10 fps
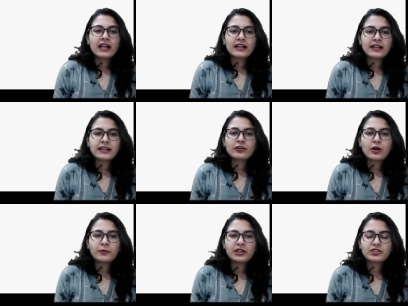Correct
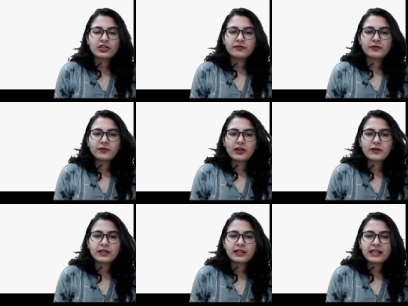combination of the
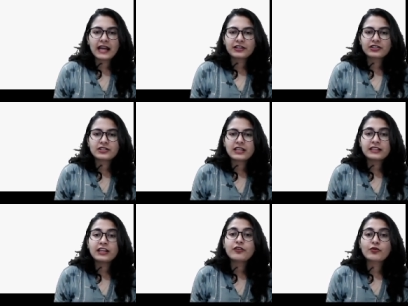following reaction
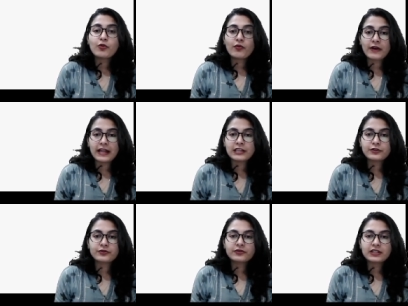and their rho
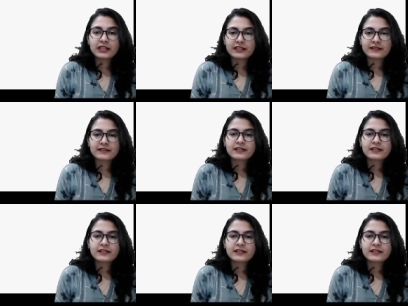values is.